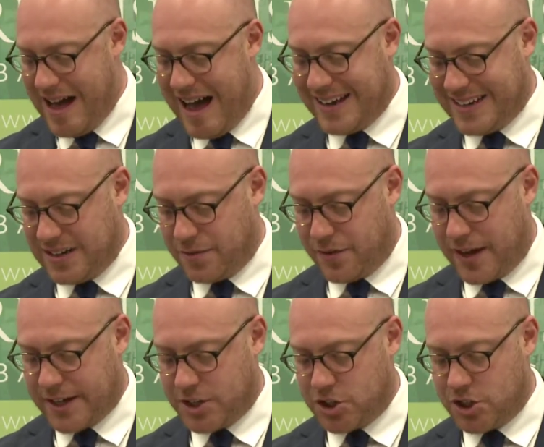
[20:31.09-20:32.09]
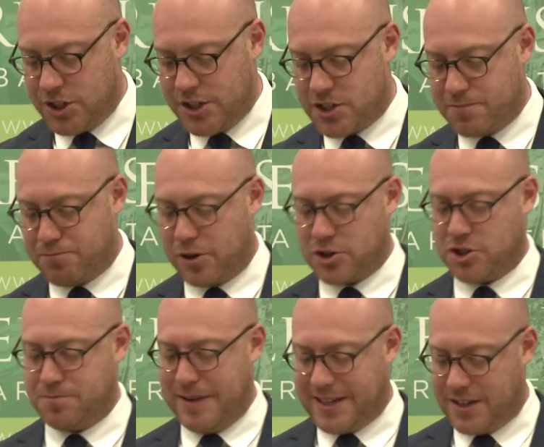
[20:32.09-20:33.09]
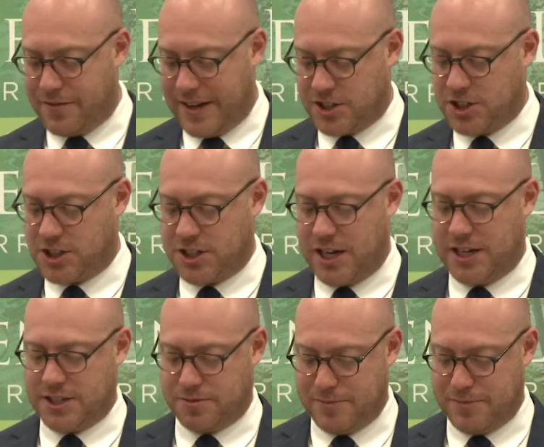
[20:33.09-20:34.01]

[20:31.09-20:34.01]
Identifying a duty is a prospective exercise,